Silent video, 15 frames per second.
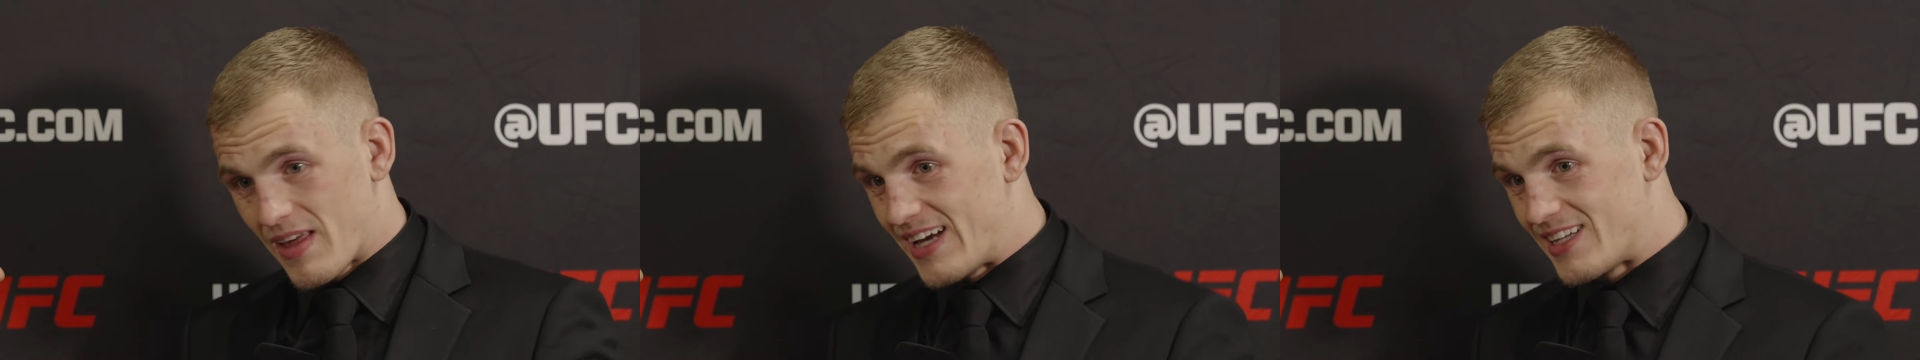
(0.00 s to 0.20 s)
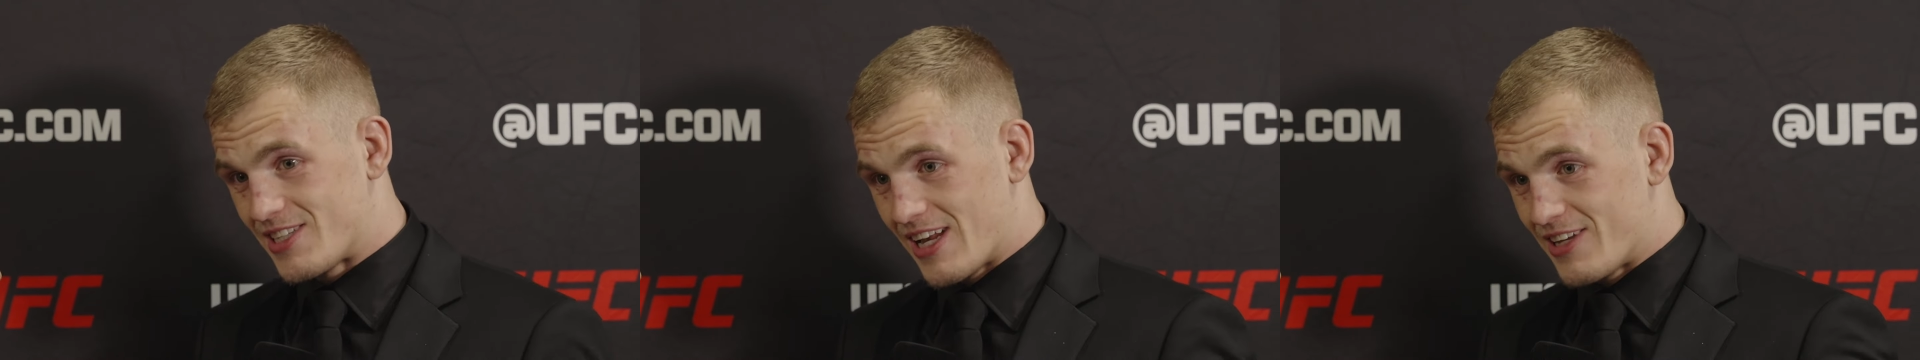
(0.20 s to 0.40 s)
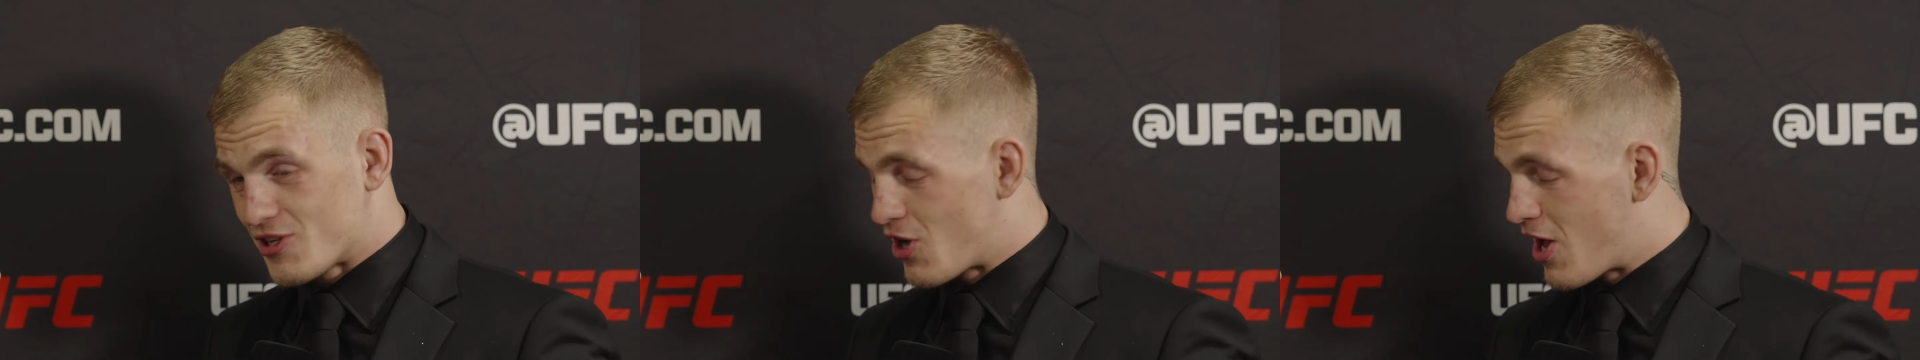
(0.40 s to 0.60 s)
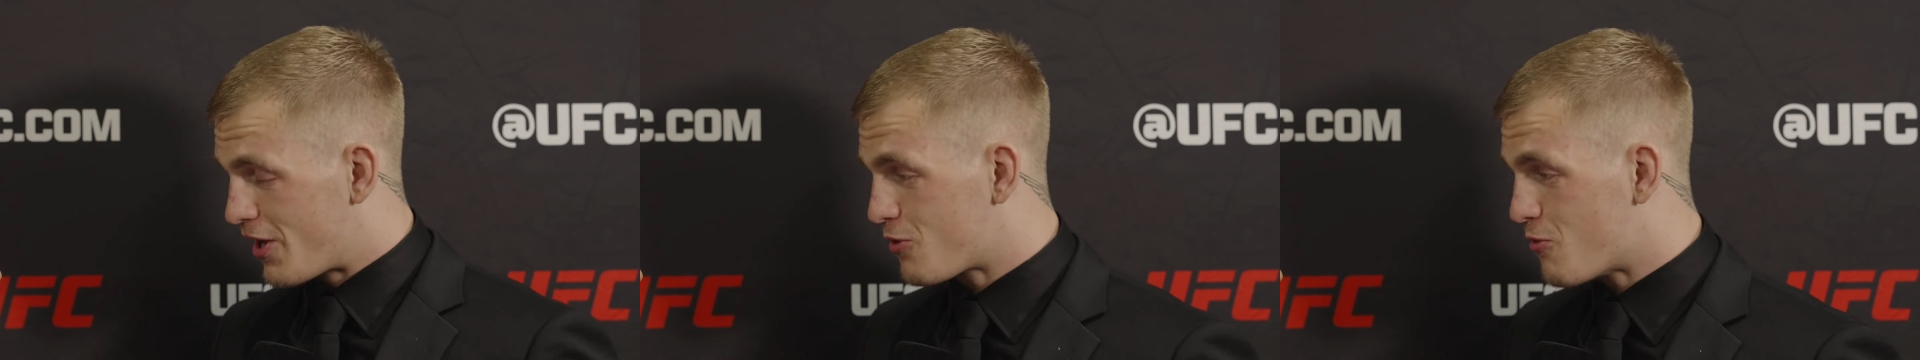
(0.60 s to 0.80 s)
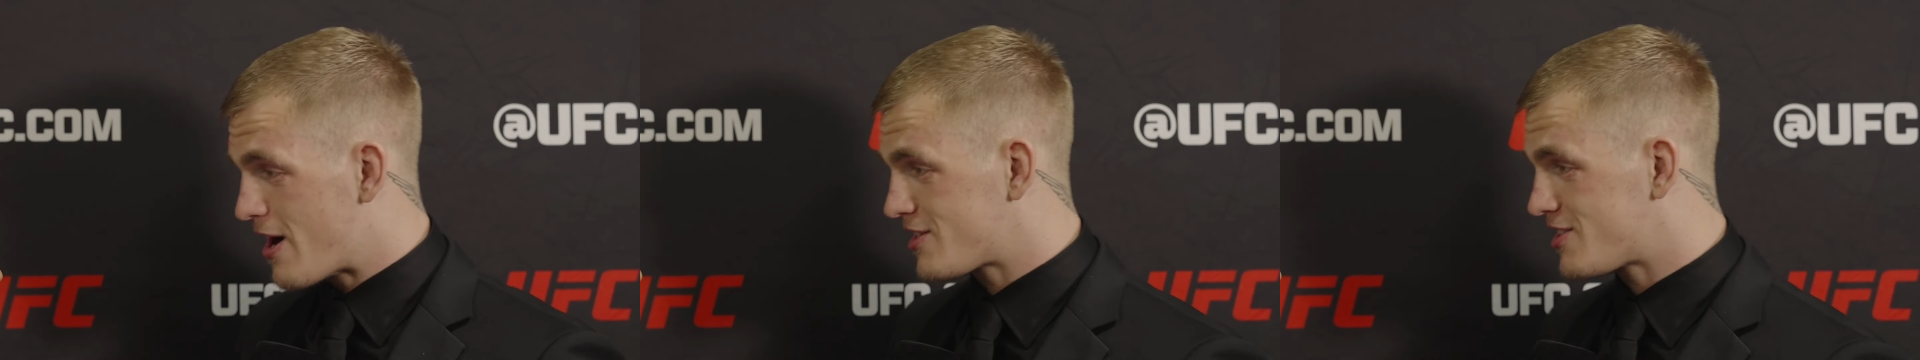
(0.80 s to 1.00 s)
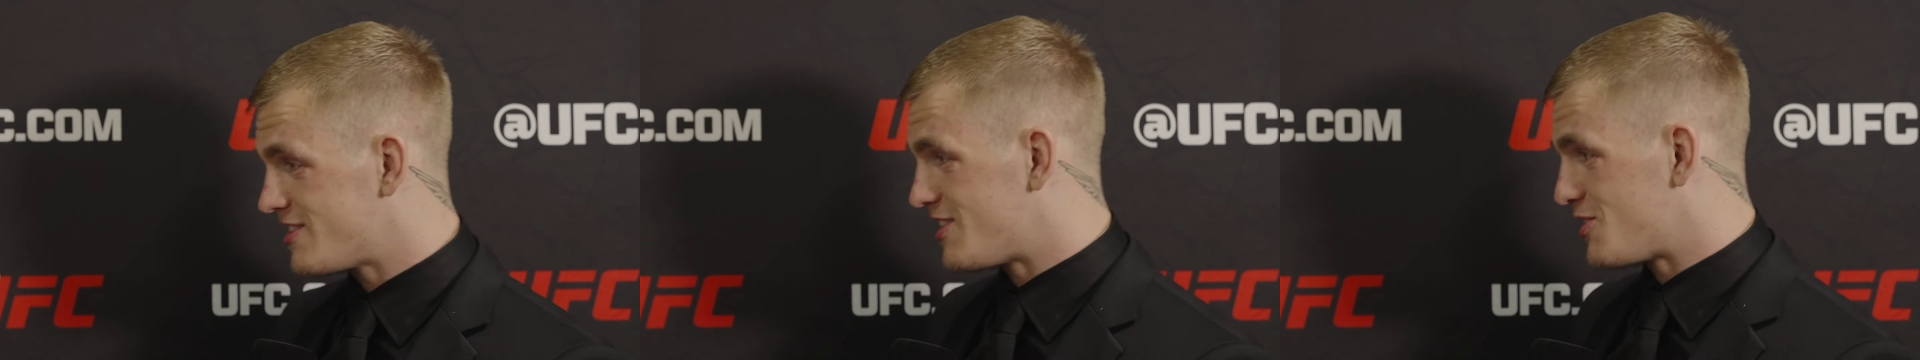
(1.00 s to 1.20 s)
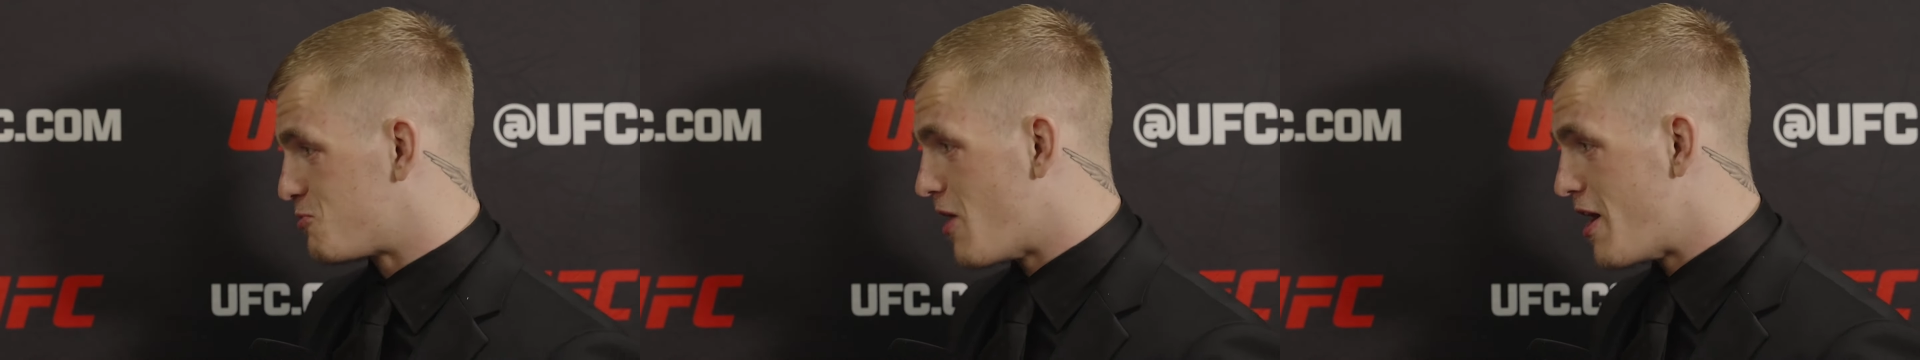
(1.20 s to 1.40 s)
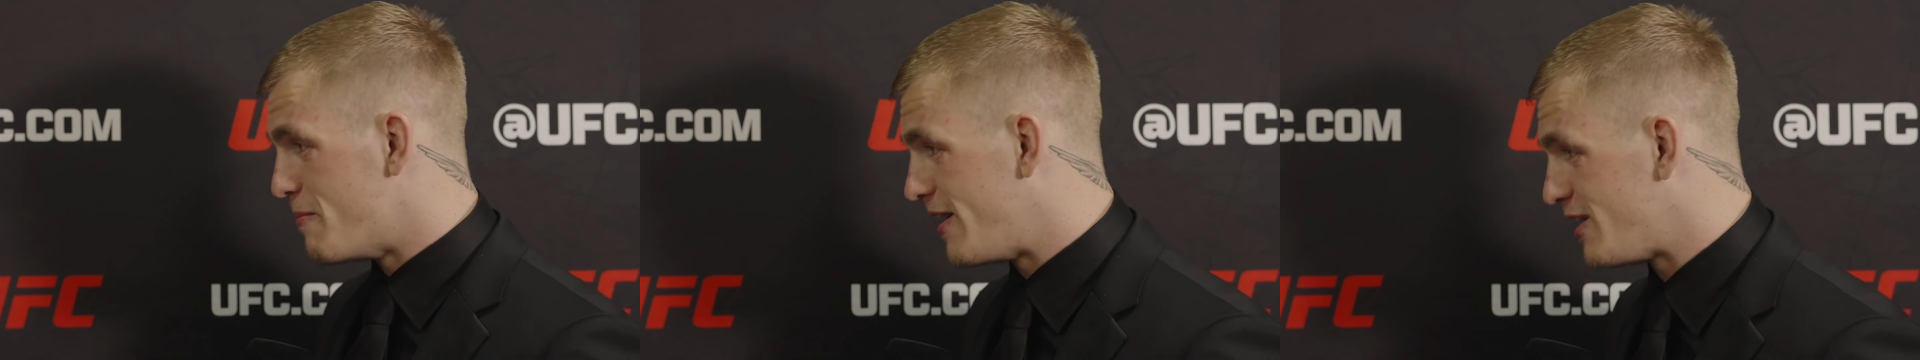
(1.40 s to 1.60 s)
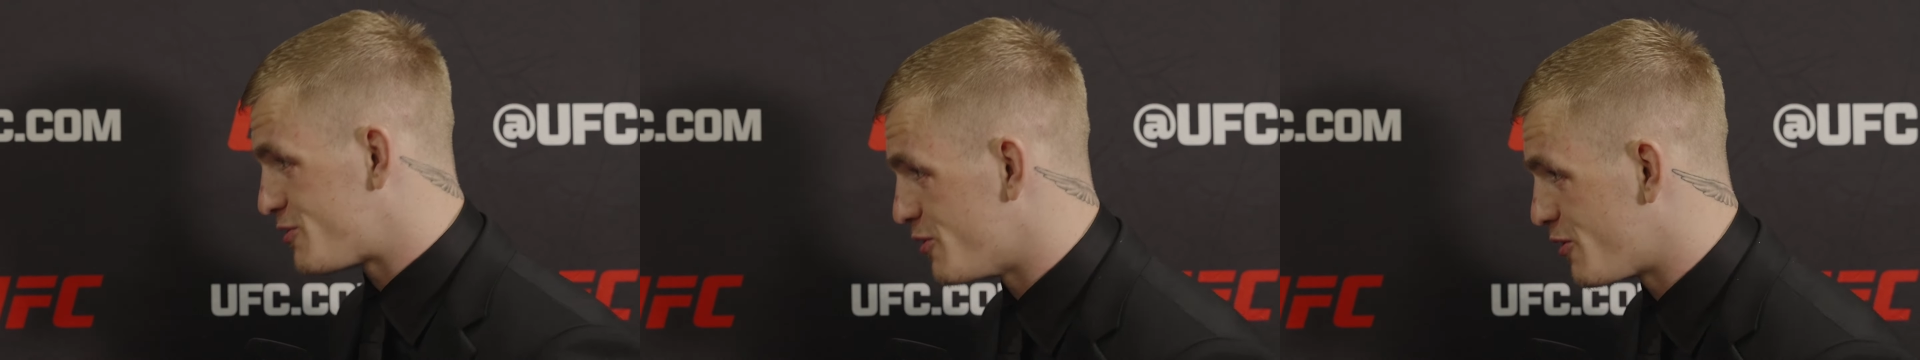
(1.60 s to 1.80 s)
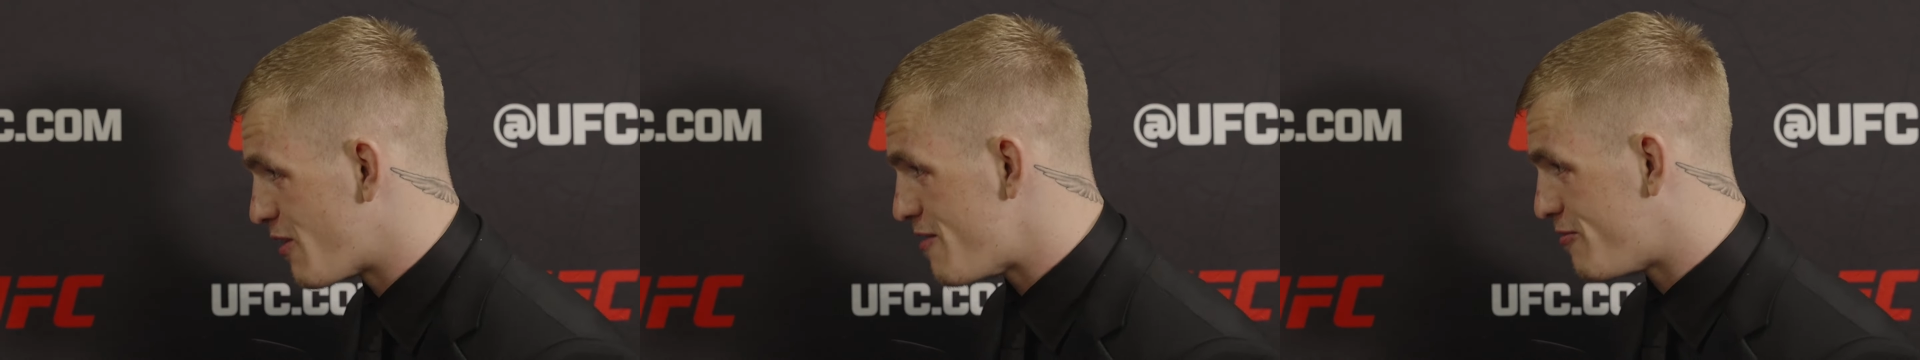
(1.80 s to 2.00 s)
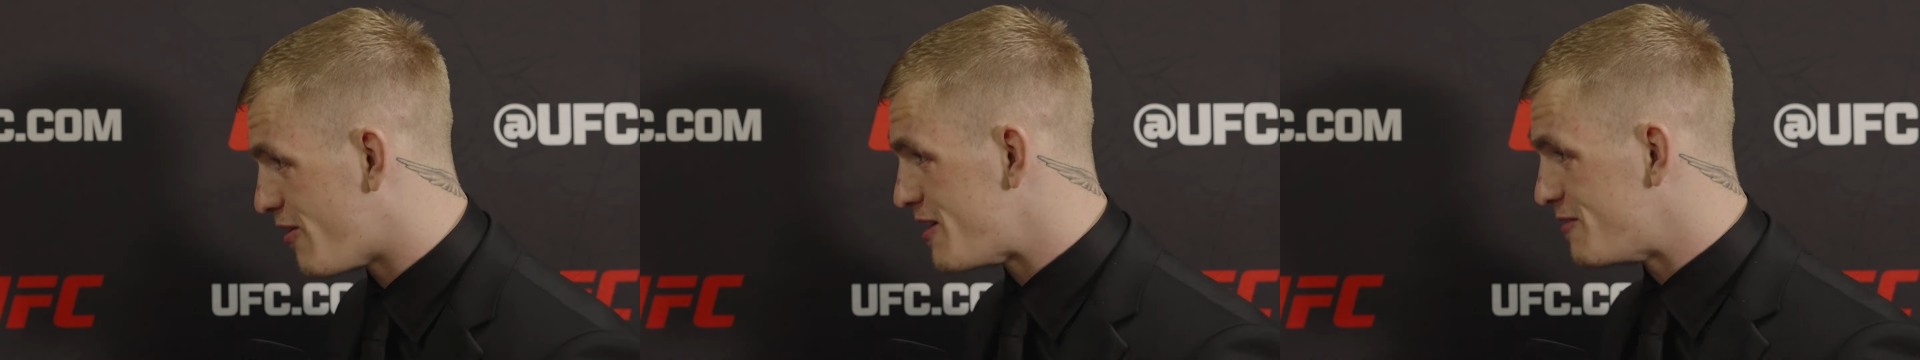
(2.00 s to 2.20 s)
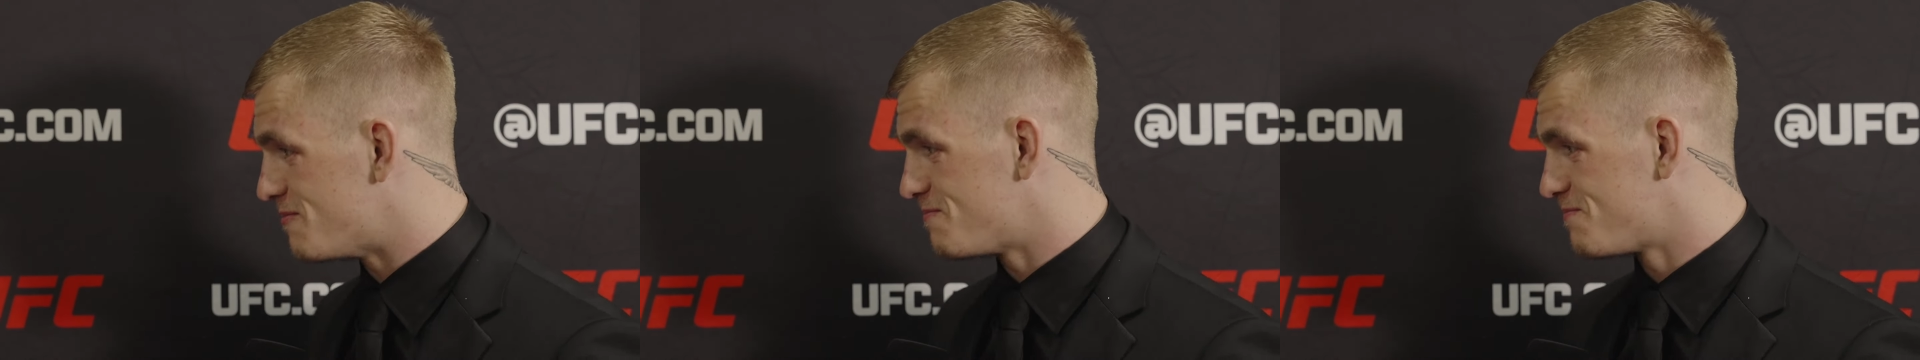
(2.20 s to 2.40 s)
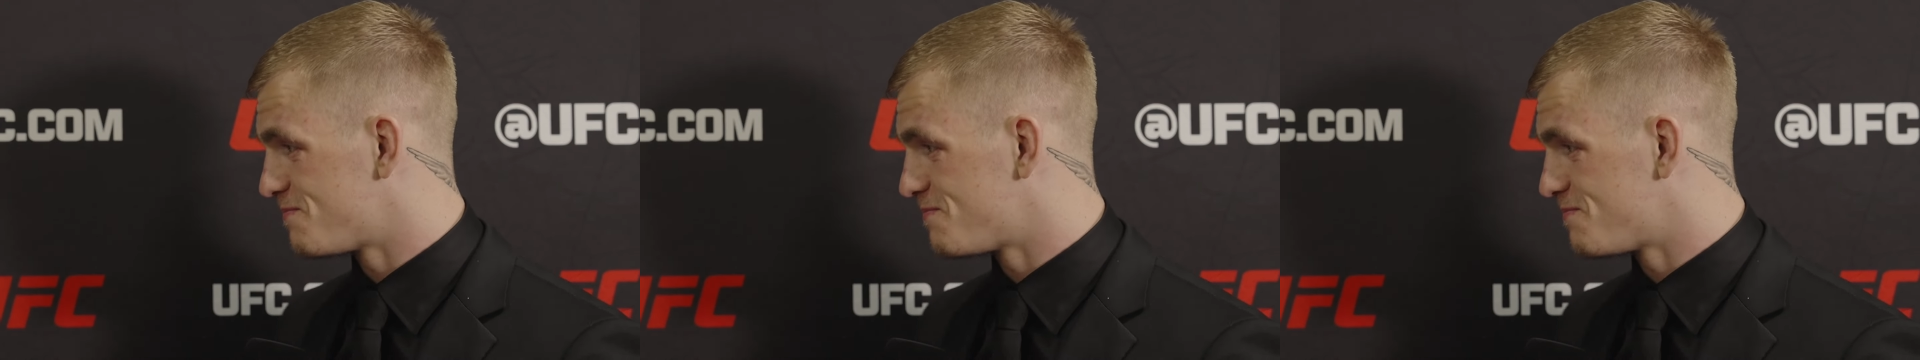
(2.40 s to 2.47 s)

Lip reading: It's a lot of questions. It's why it makes for a great fight.